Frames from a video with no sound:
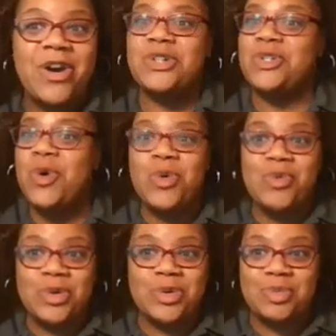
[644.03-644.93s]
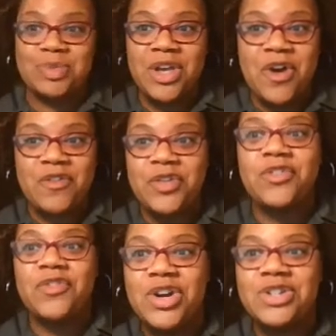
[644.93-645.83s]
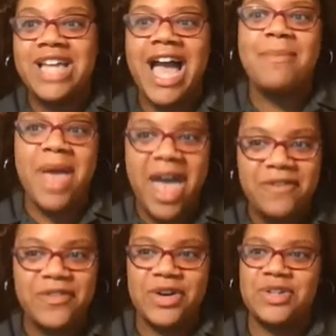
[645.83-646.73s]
our dorms for the first time ever.